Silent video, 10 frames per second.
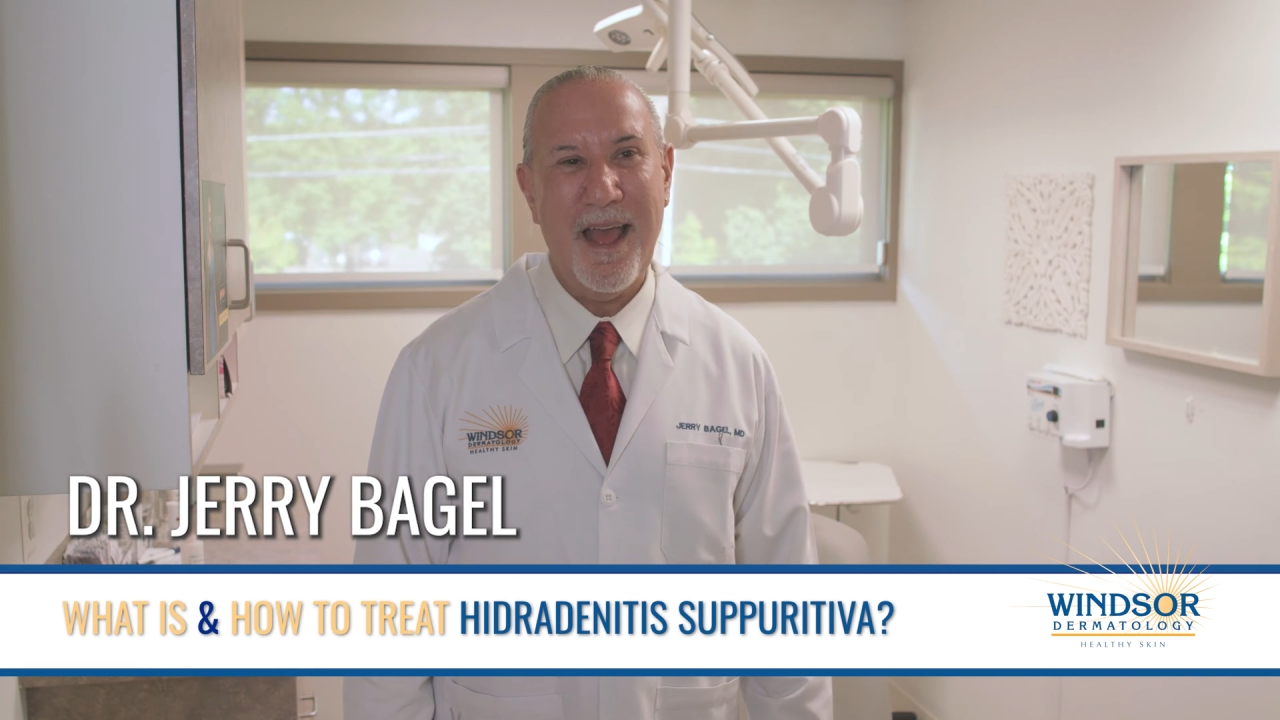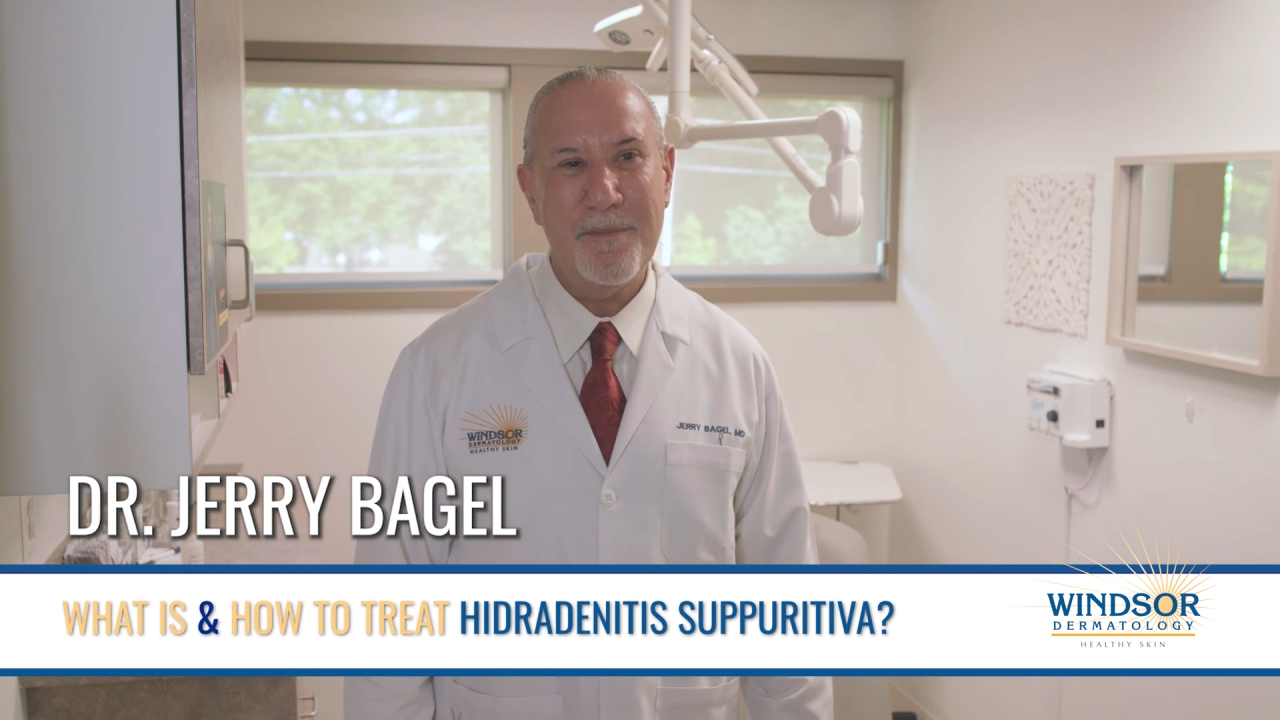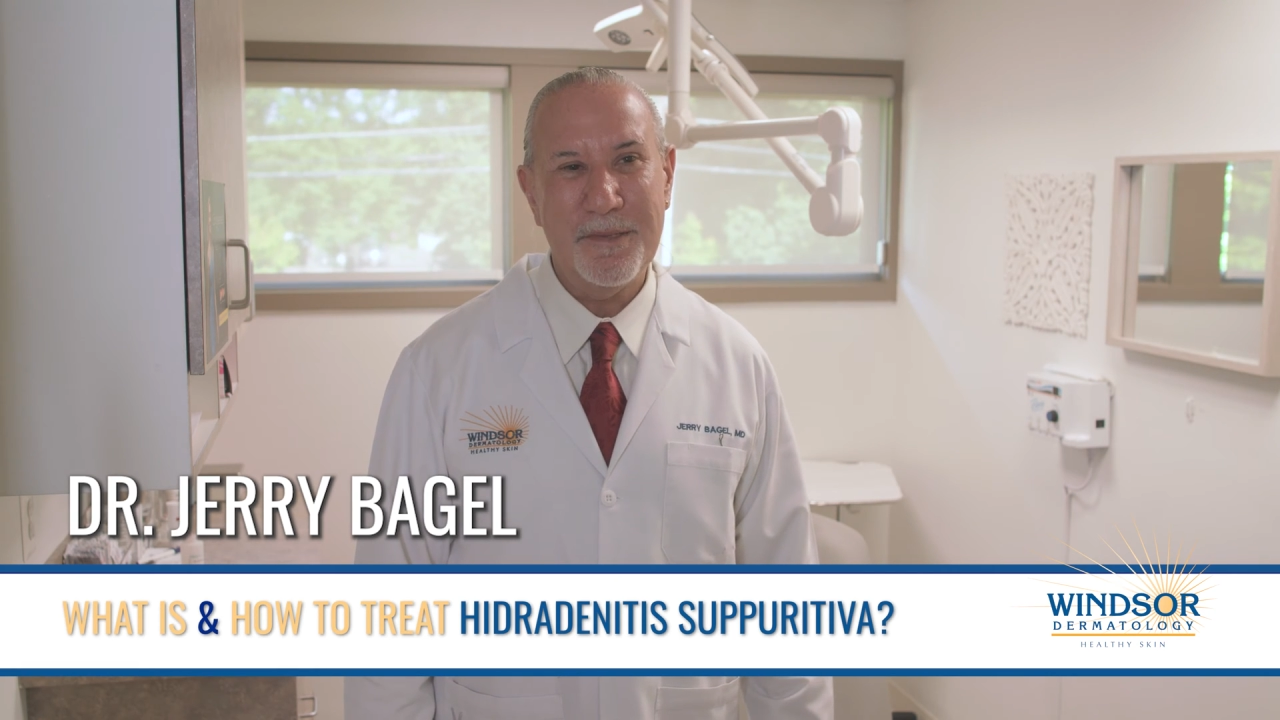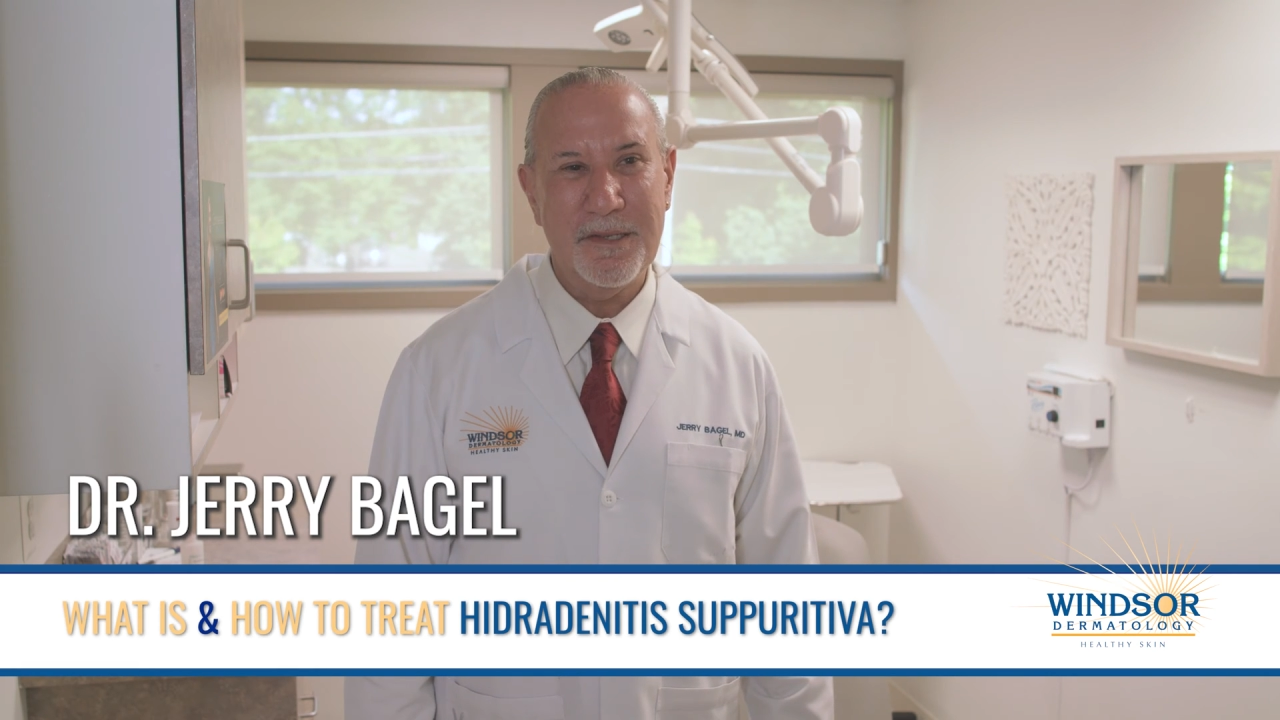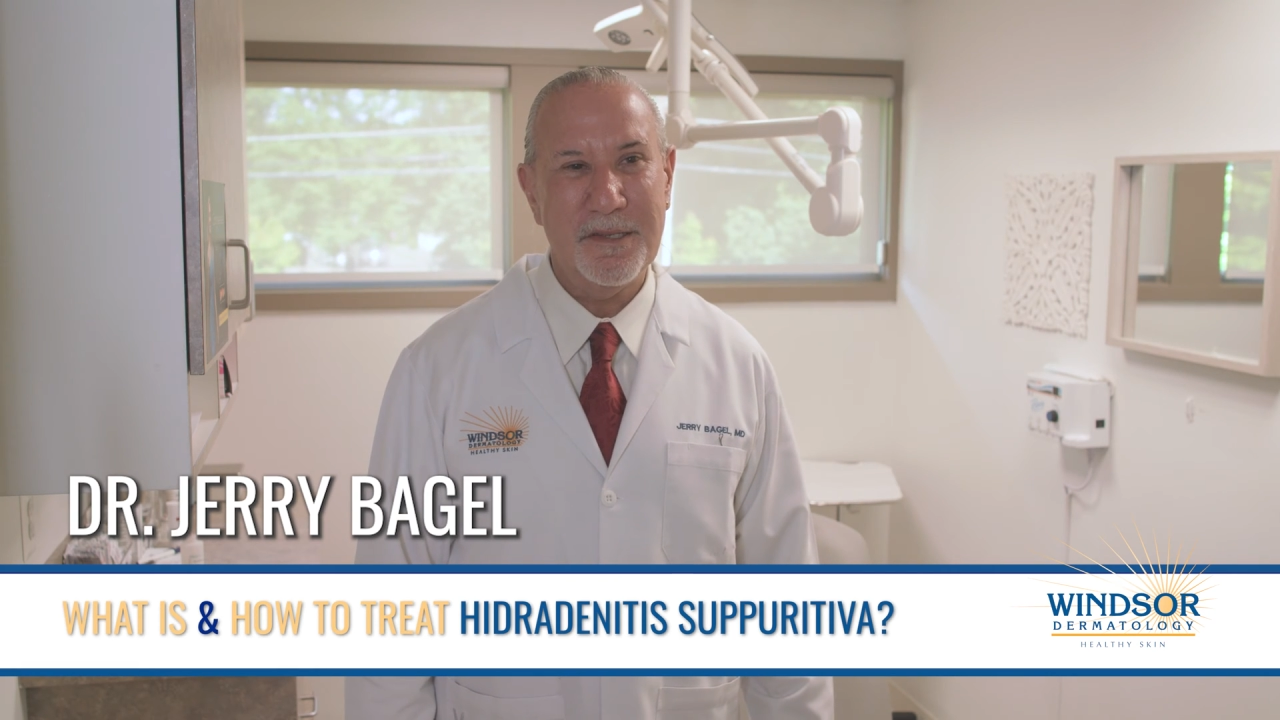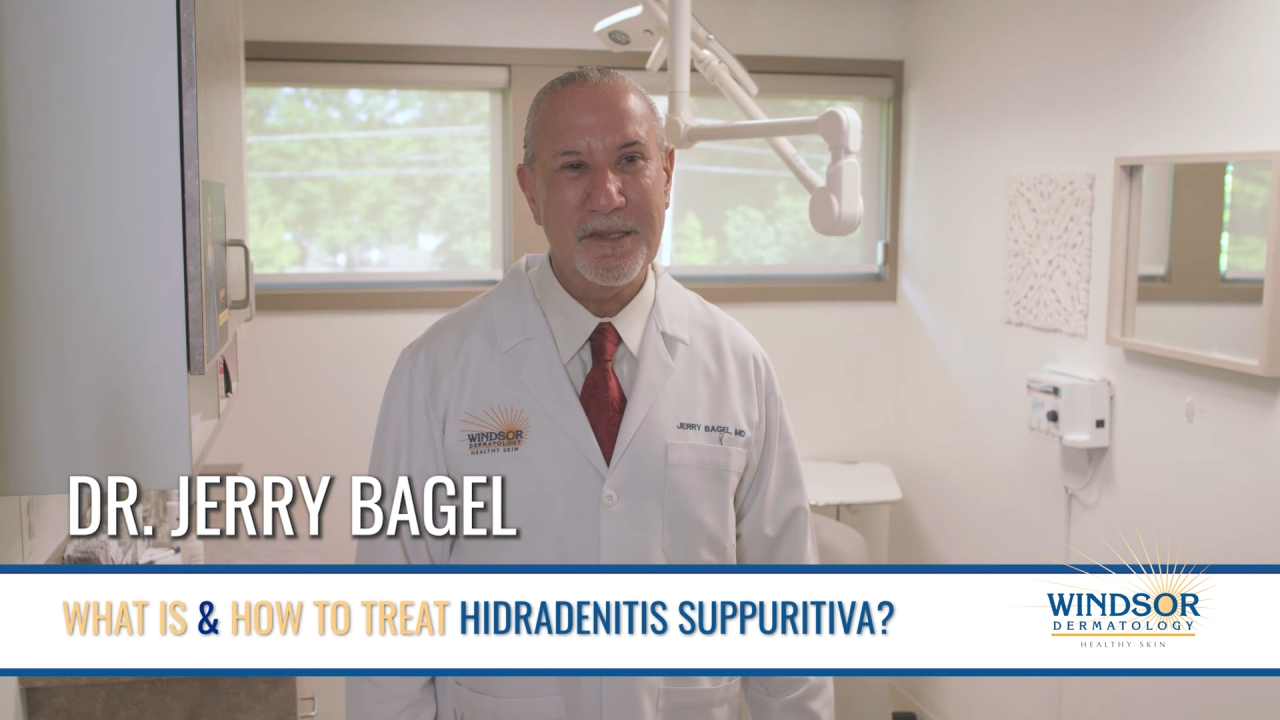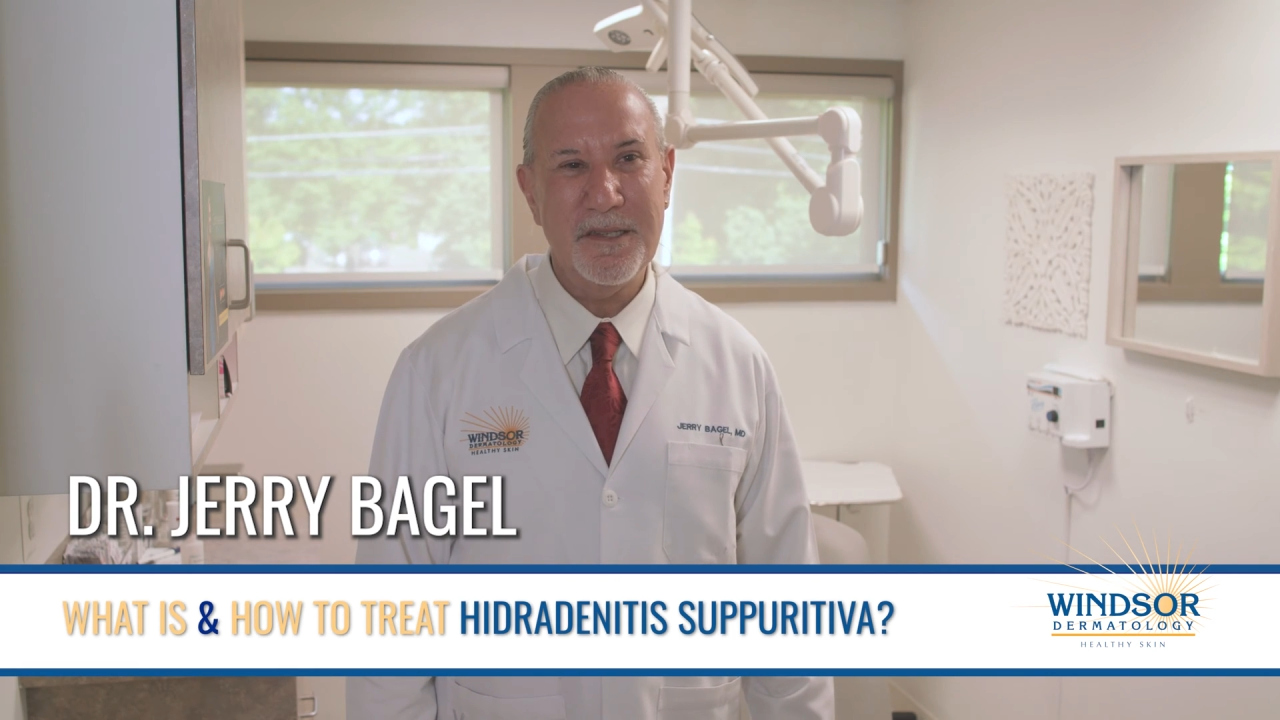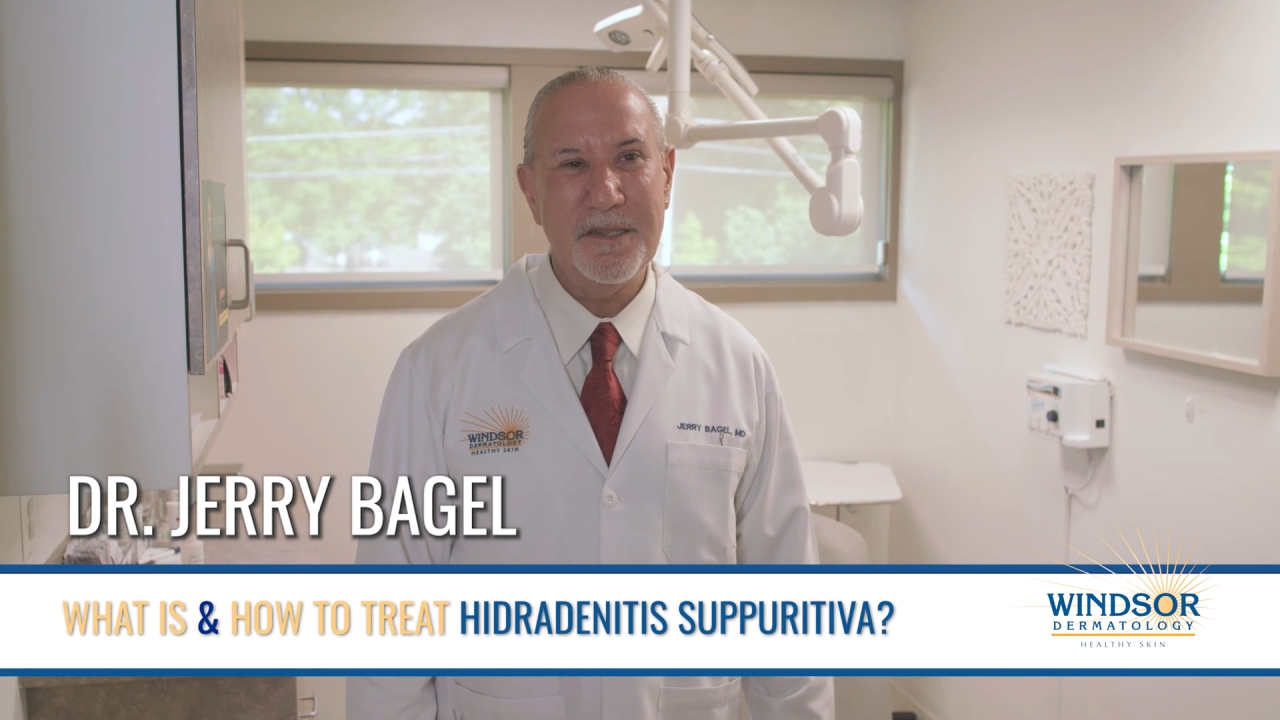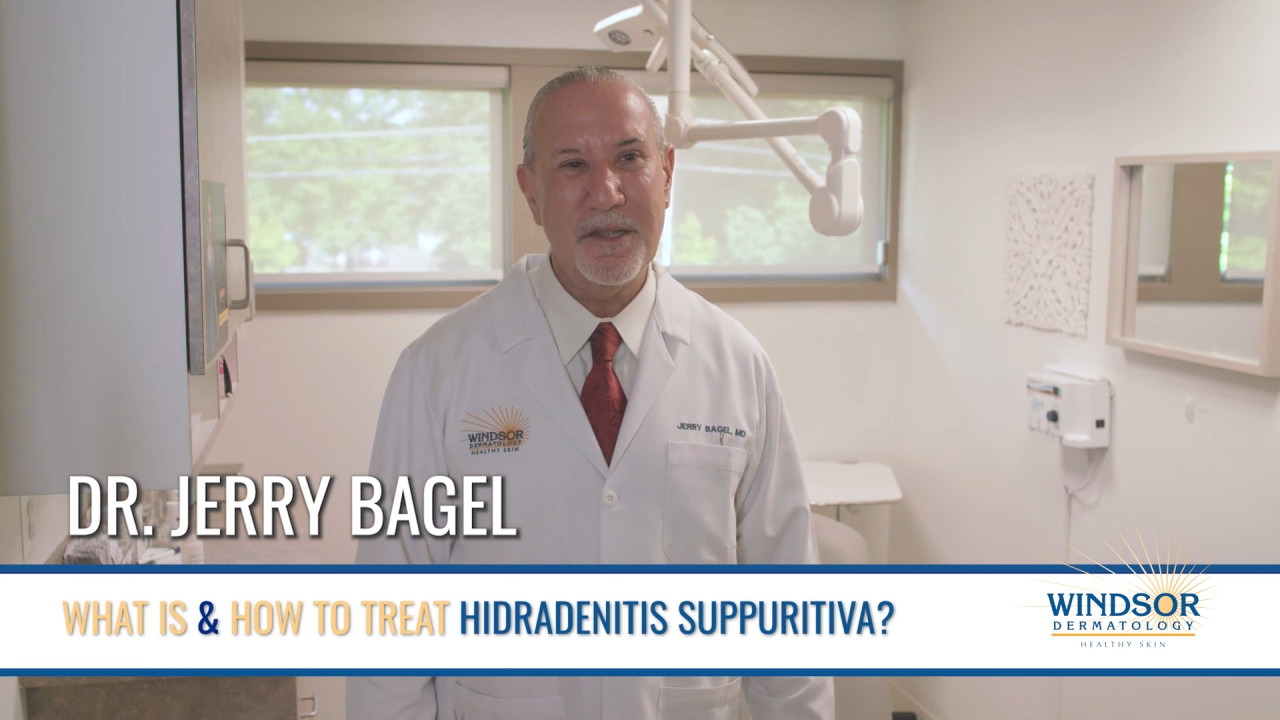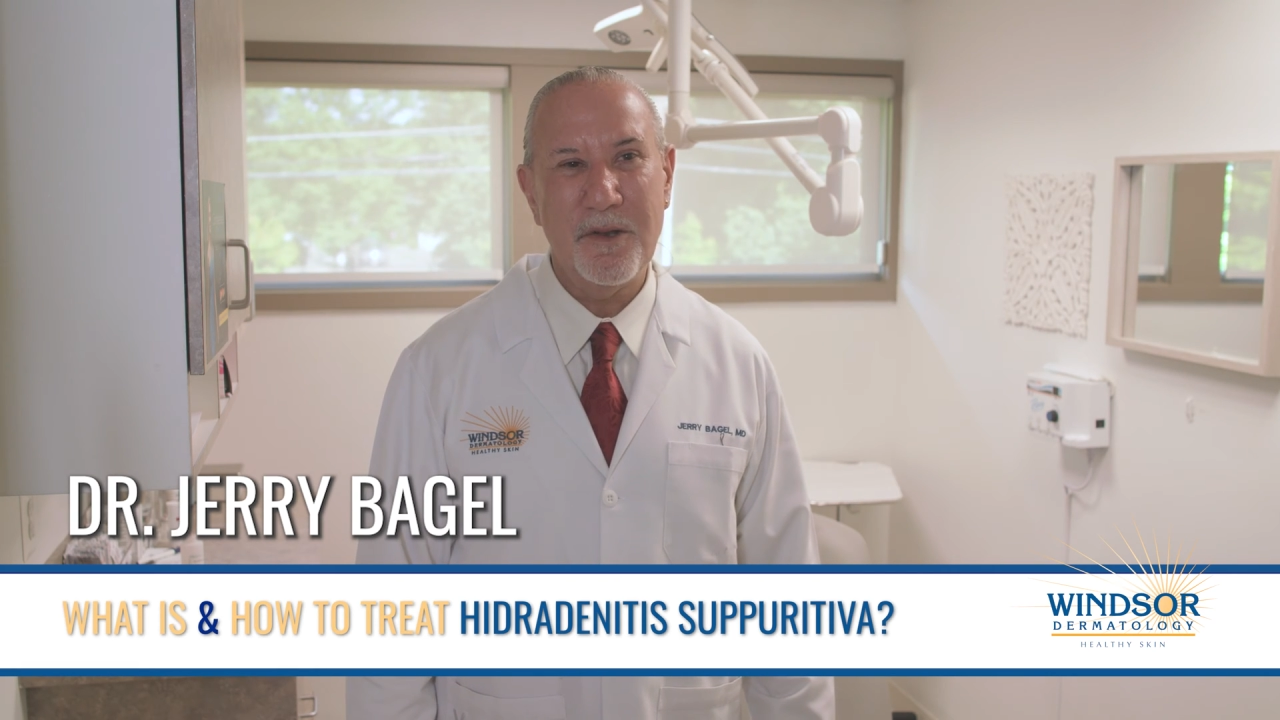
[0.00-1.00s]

abscesses